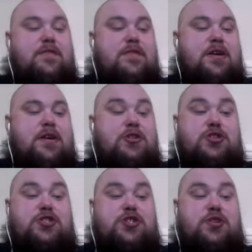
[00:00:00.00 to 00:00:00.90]

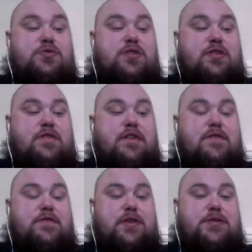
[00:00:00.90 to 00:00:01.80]
fret
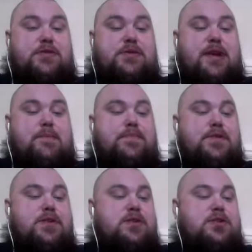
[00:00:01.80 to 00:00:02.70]
3. So again,
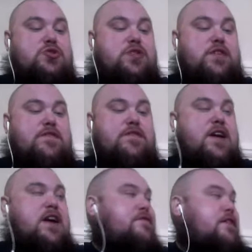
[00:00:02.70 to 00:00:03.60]
string
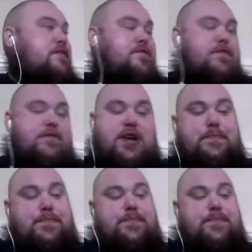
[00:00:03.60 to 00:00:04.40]
5, fret 3,